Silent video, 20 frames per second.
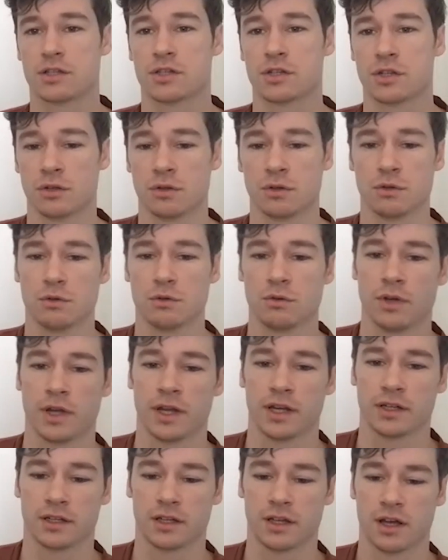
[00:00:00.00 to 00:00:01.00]
to
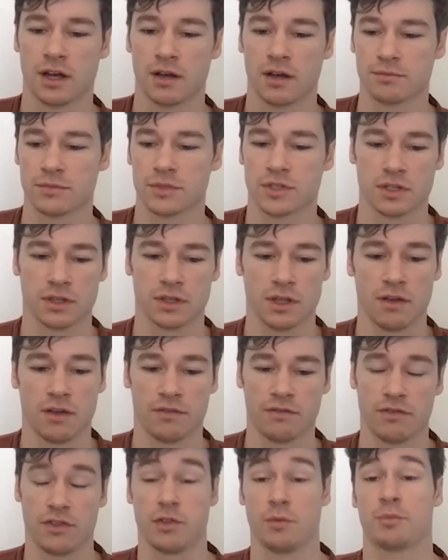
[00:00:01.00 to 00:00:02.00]
and come to
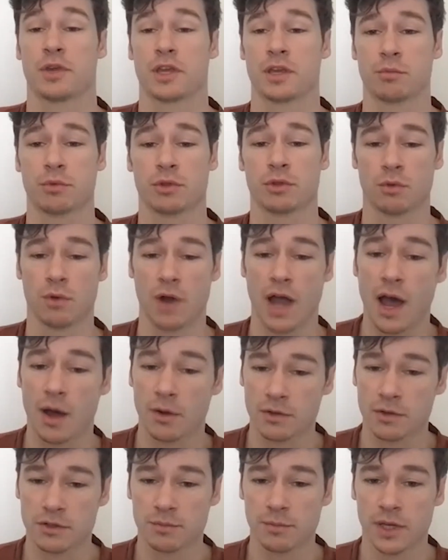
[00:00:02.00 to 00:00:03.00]
love the people
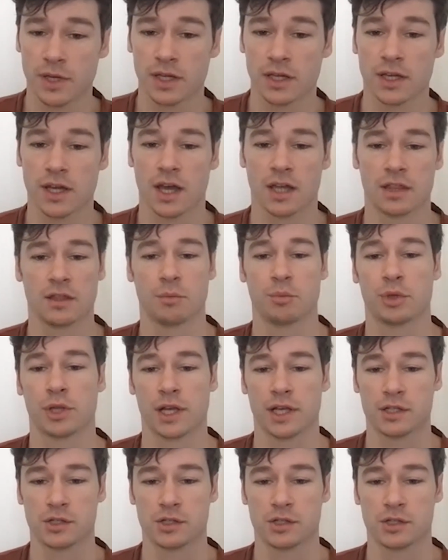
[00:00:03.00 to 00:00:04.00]
around me and the
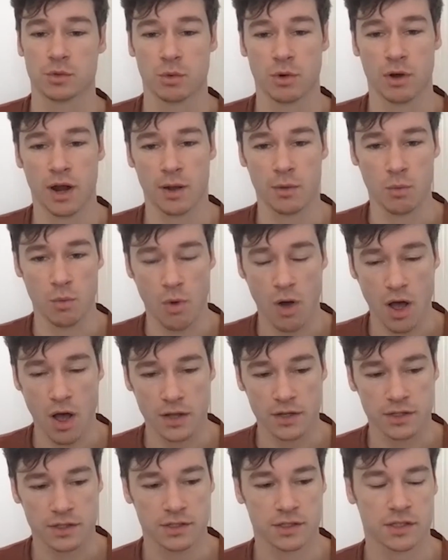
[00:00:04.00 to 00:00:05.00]
place where I
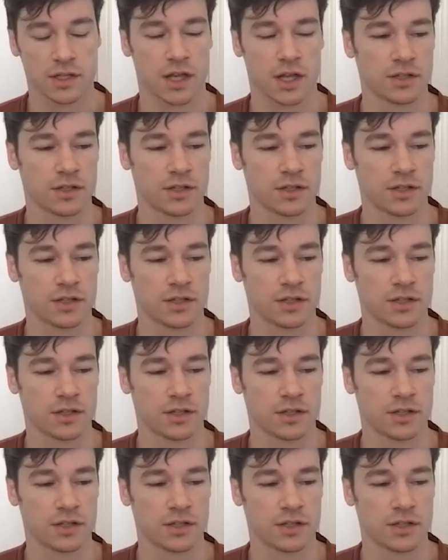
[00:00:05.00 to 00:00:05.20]
was.